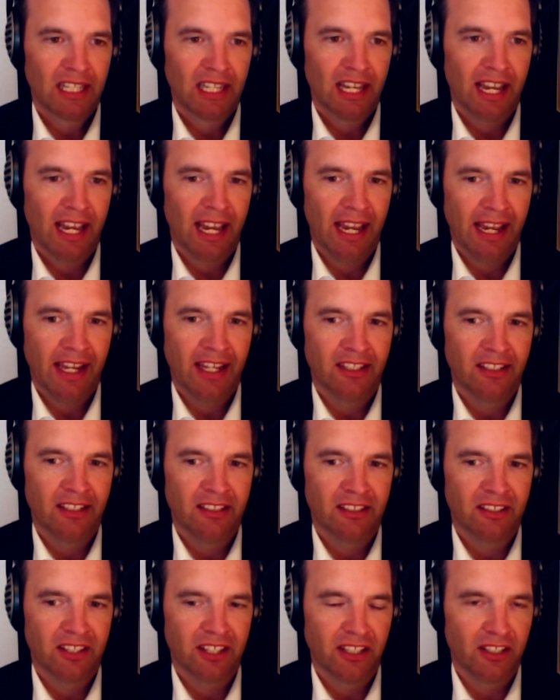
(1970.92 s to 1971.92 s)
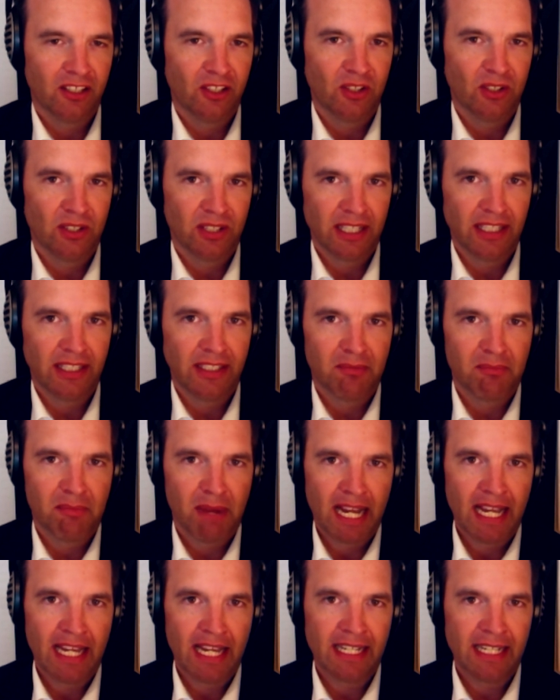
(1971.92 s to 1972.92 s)
and the New Zealand
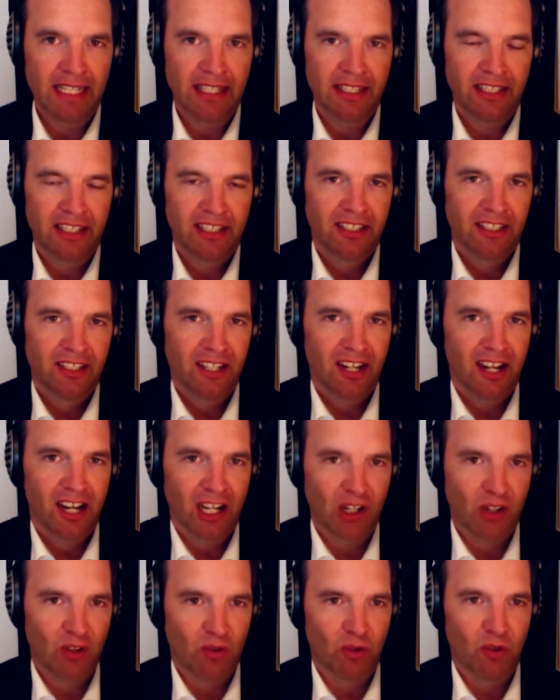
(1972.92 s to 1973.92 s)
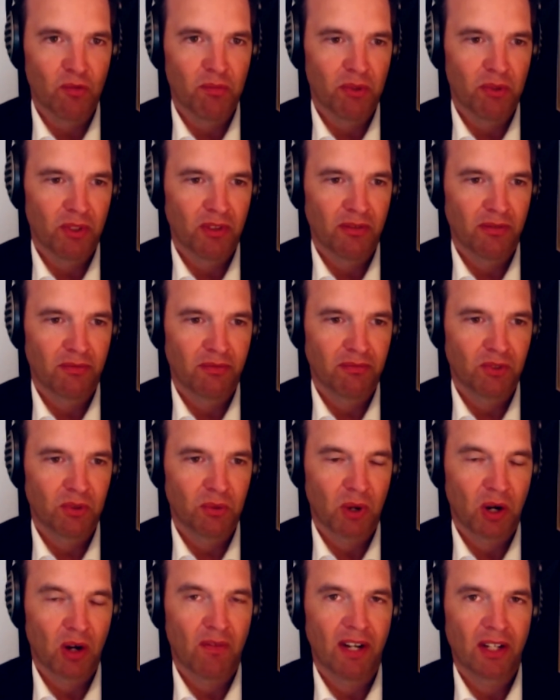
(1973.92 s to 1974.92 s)
made group of
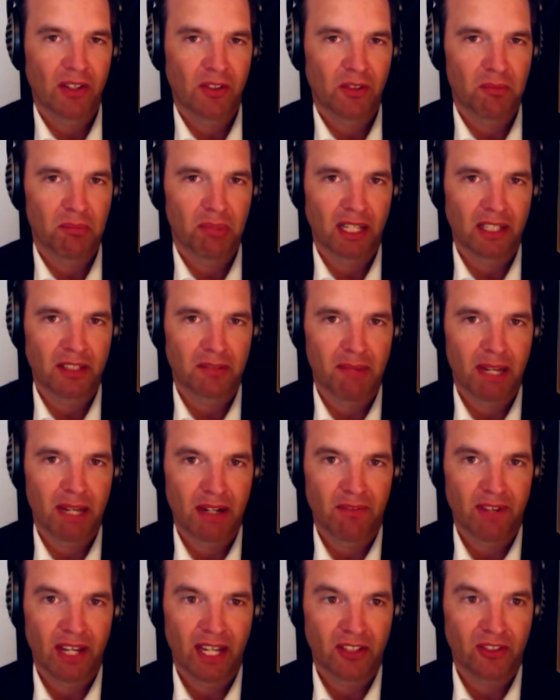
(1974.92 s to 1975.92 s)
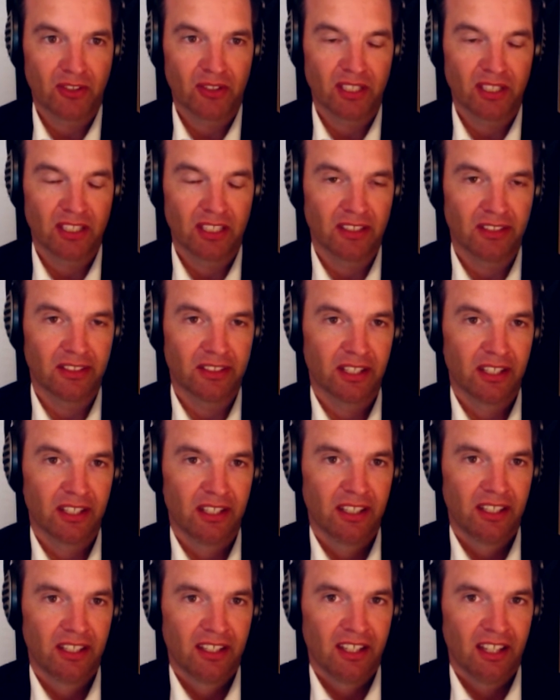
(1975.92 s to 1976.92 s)
1,200 plus manufacturers
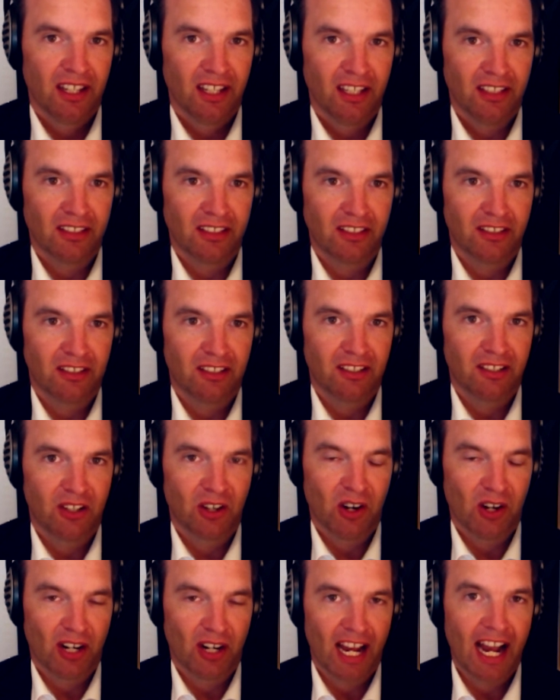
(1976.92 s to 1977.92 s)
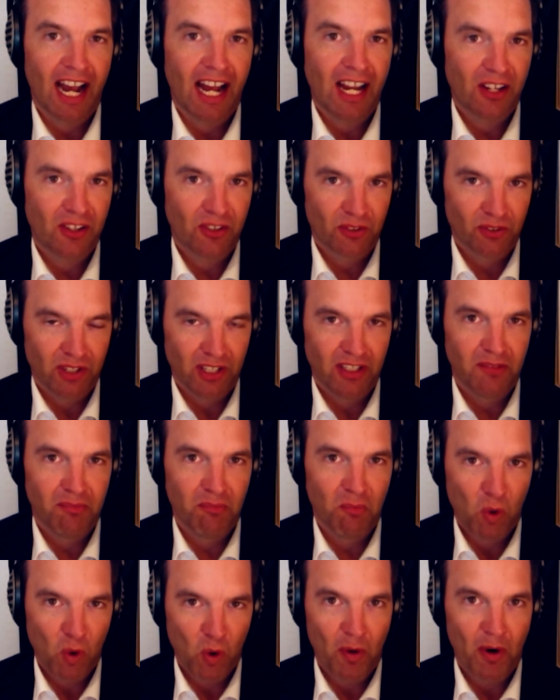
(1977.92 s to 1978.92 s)
has got hundreds
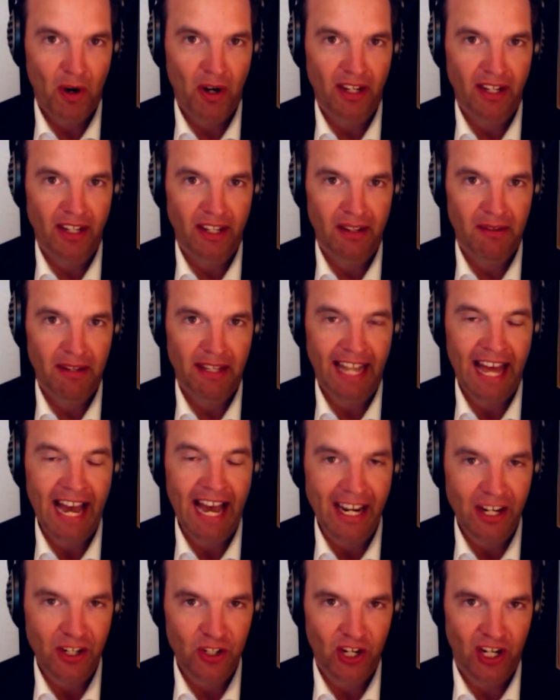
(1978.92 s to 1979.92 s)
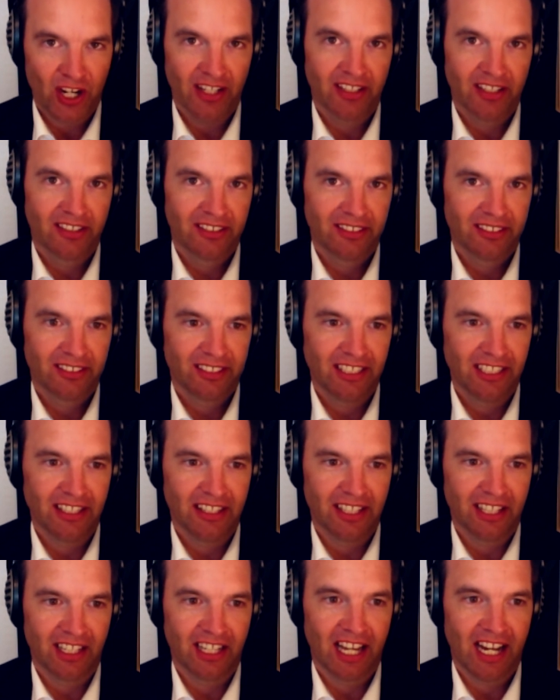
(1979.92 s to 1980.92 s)
more larger in
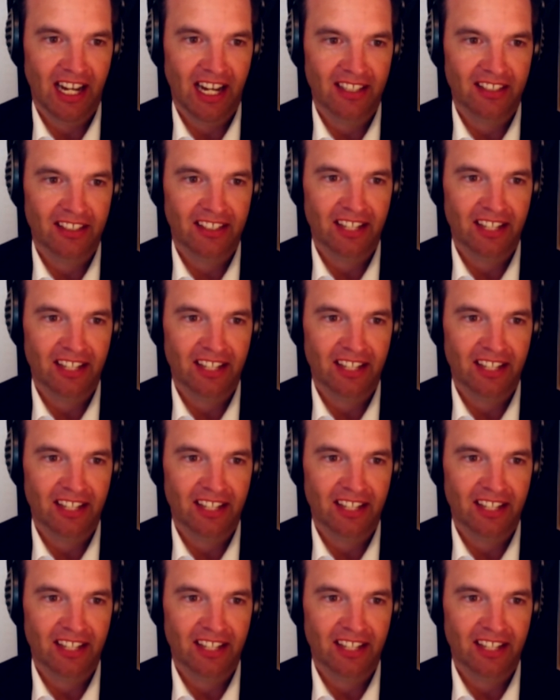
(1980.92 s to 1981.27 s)
the last